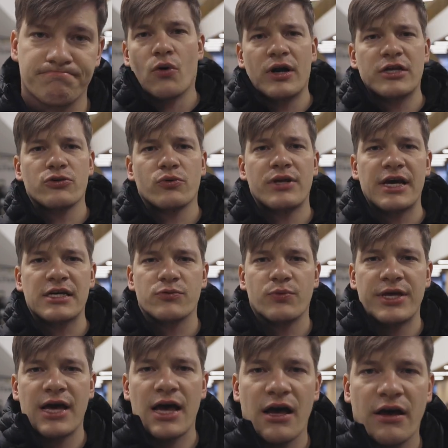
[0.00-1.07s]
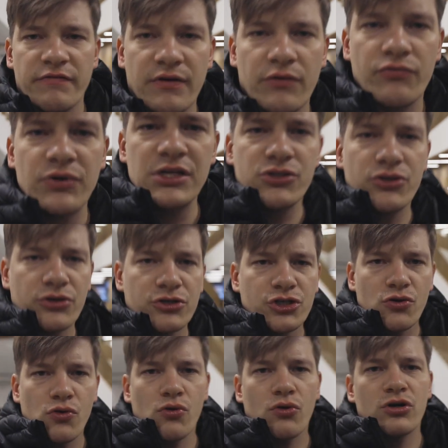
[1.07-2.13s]
All right, so next we have
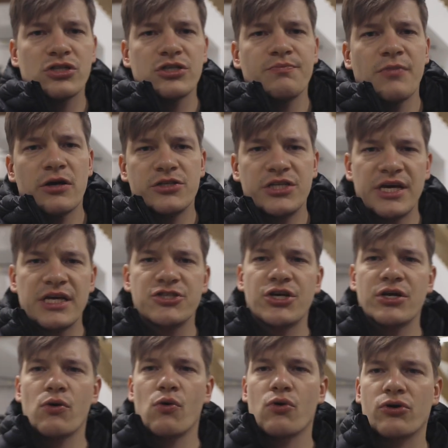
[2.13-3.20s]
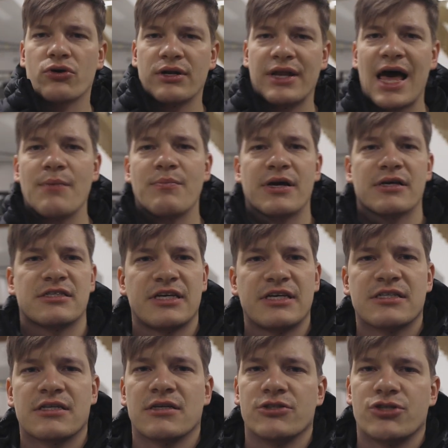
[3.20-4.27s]
research course teaching or lab
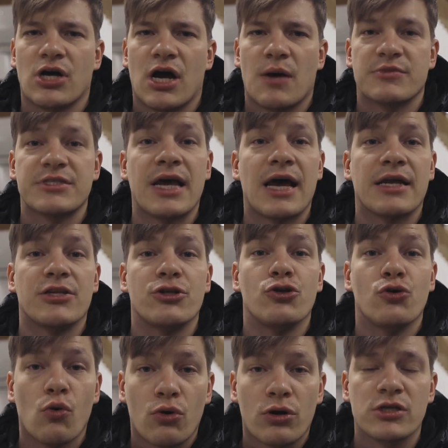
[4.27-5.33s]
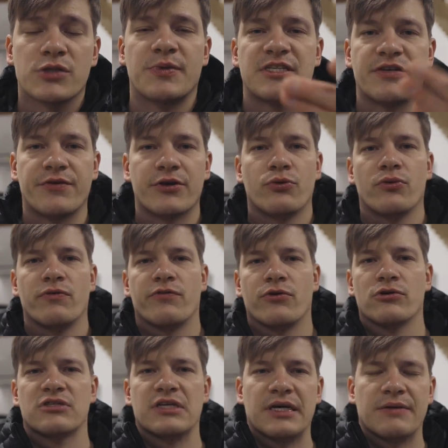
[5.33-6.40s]
assistant jobs at your specific
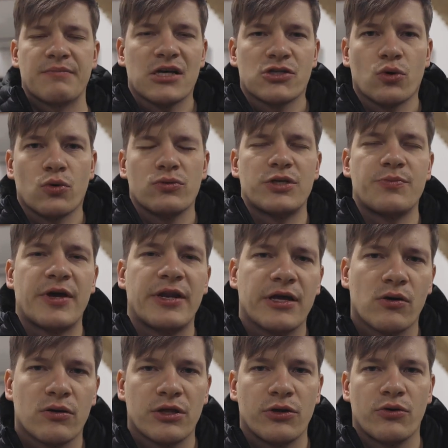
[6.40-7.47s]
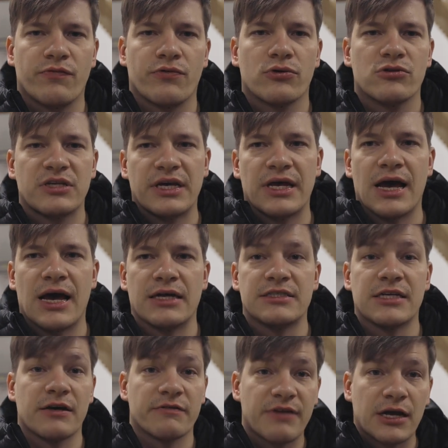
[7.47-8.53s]
university. So depending on the university
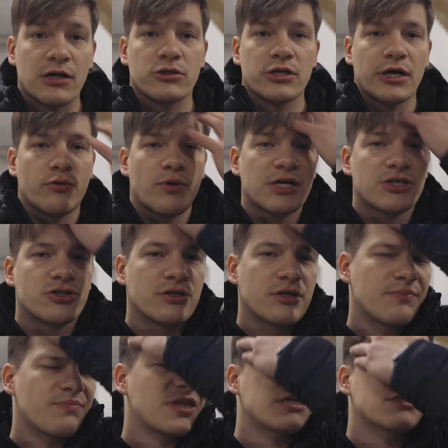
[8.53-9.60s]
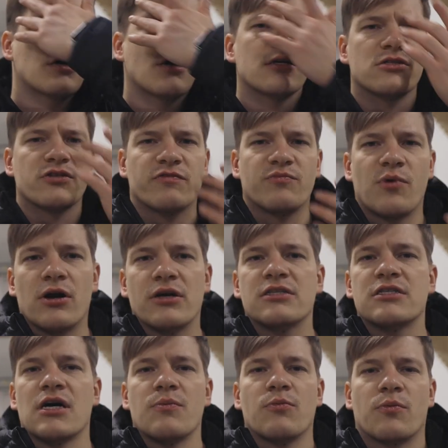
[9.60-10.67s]
and uh, faculty in question, these kinds of
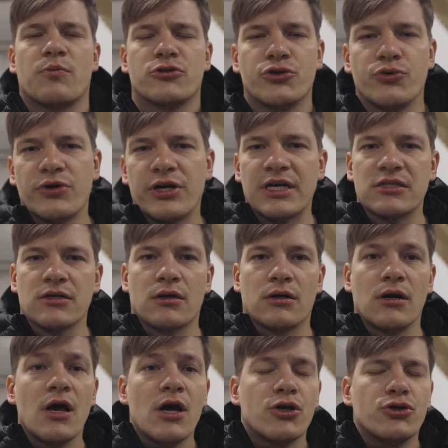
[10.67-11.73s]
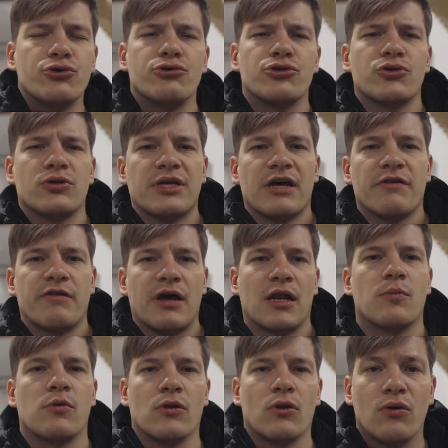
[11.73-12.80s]
part-time opportunities are usually
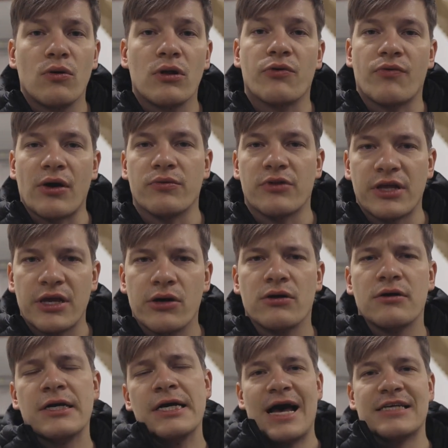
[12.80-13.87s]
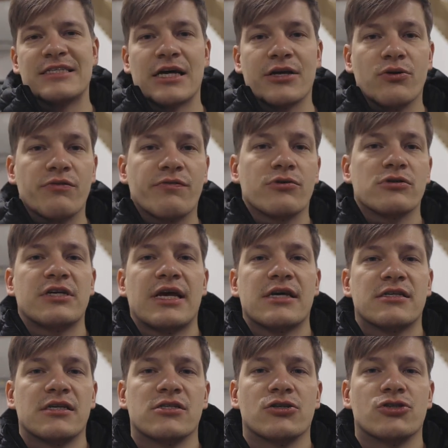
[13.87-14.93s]
available all around the year. And uh, university
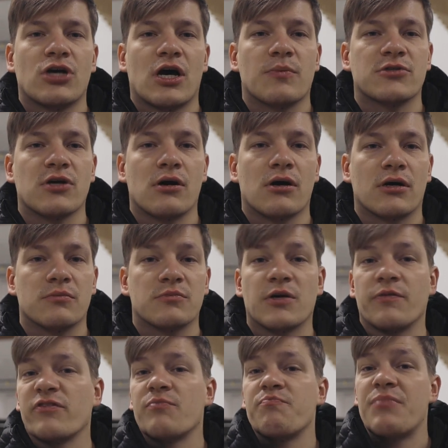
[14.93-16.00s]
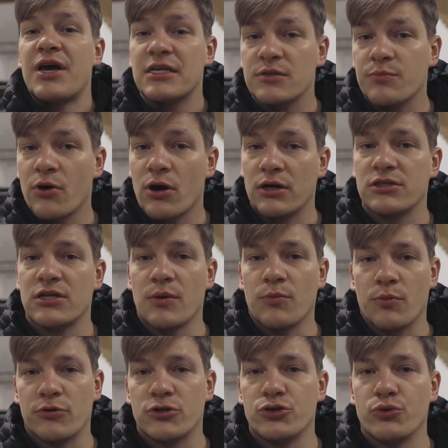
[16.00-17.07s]
assistant jobs are some of the best part-time
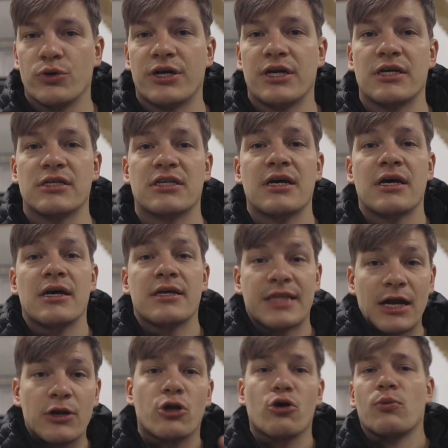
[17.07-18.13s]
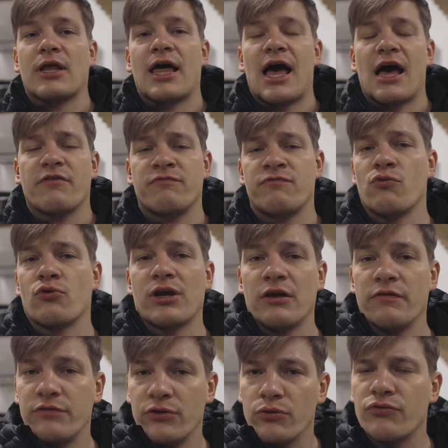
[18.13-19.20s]
opportunities that you will have for
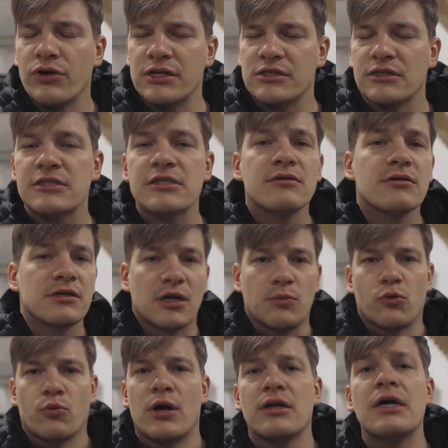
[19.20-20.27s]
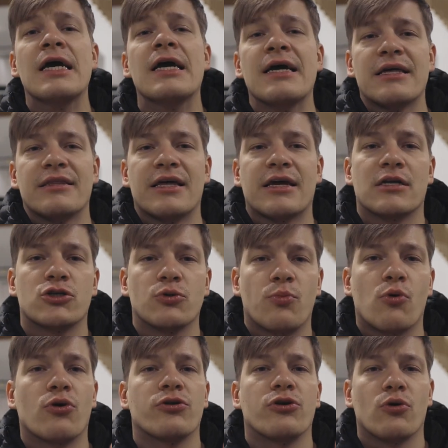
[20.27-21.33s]
a few reasons. Number one, they can
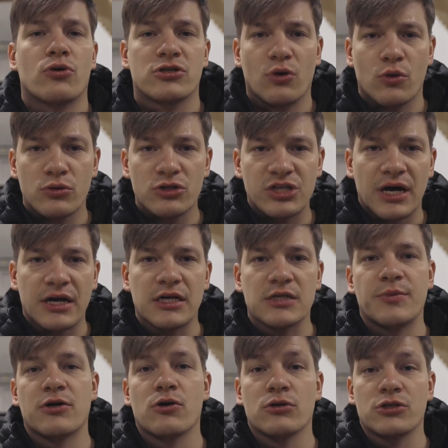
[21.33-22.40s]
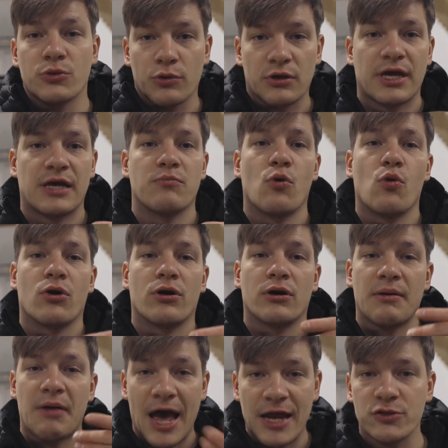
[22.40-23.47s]
support your own studies because you will get
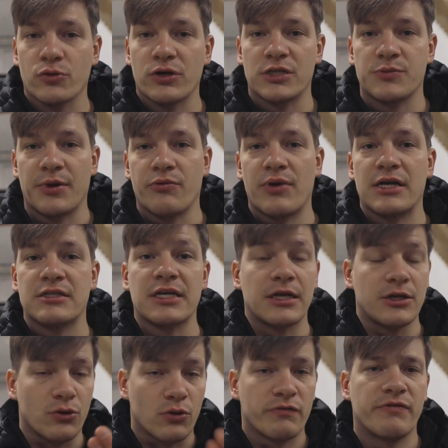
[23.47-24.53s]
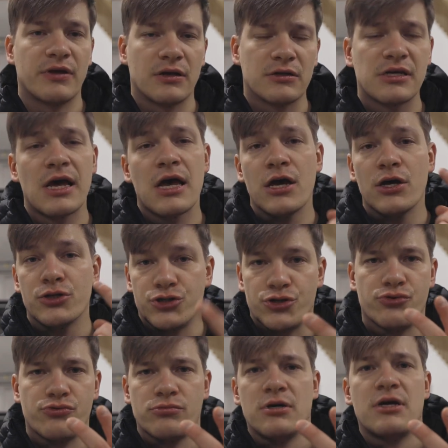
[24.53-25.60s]
more hands-on experience in your field
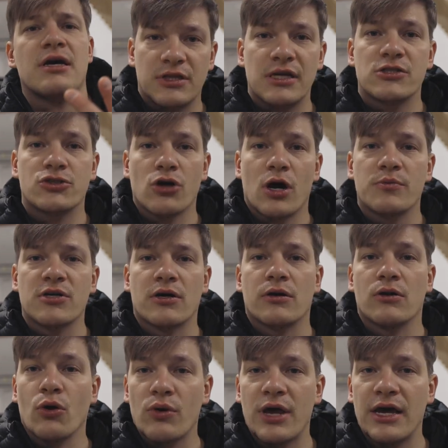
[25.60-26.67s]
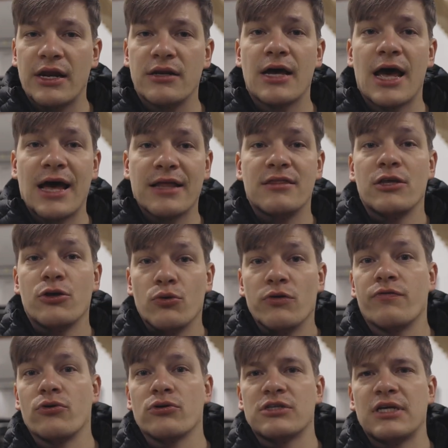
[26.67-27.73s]
two. These jobs are located at the
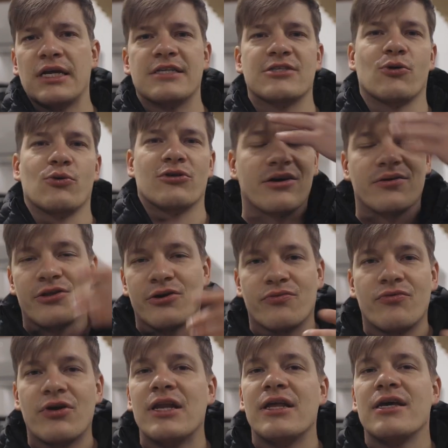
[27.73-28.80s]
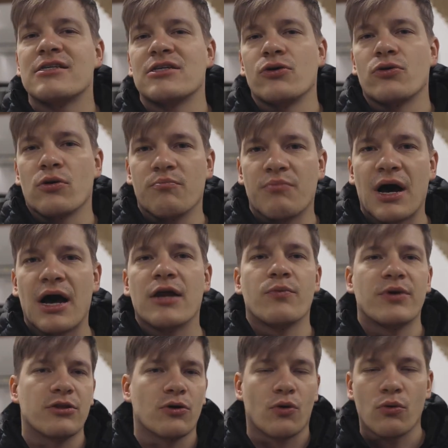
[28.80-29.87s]
university, so they're, they're really easy to combine
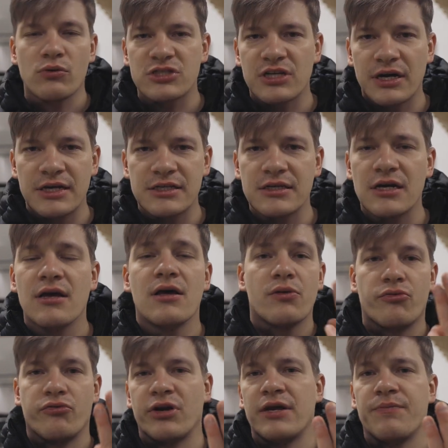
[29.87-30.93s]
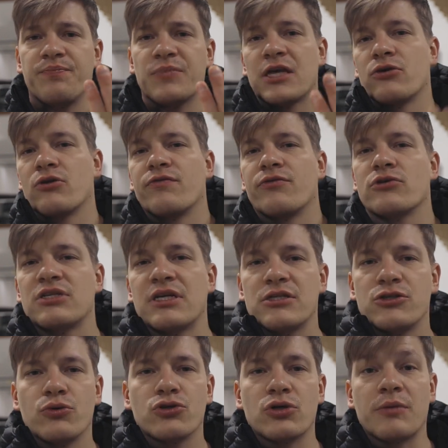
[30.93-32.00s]
with your own studies. Three,
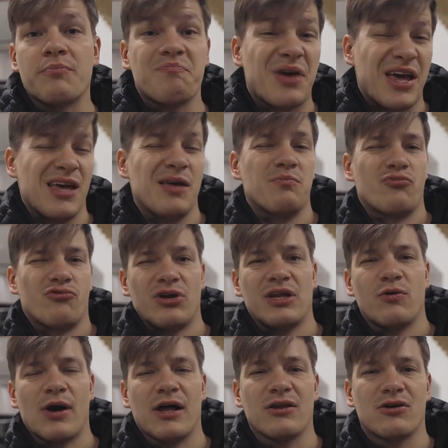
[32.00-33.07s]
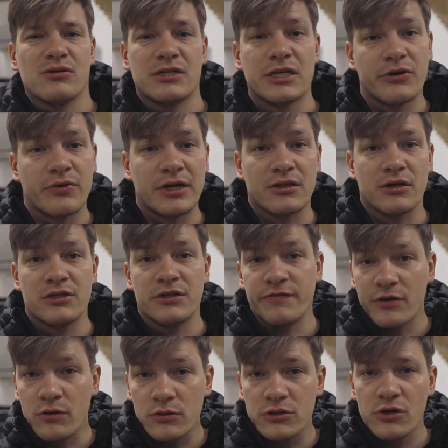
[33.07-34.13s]
universities usually pay pretty well considering the
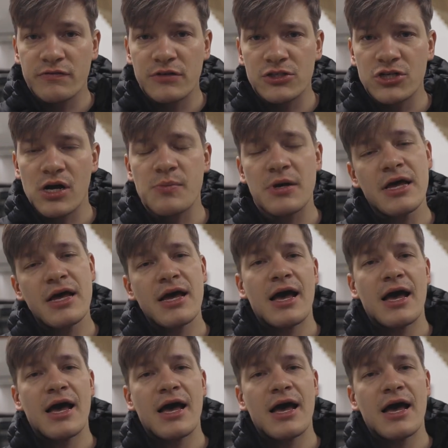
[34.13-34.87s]
difficulty of the job.